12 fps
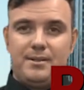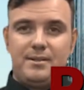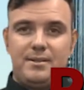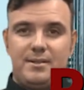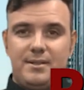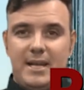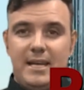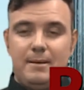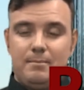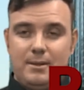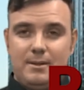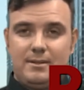
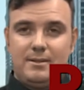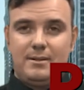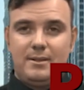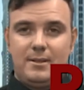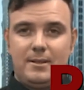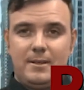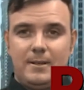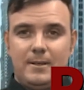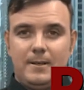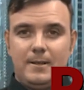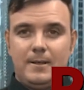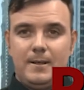statement.
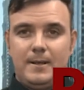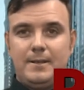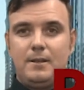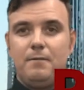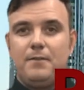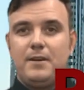Don't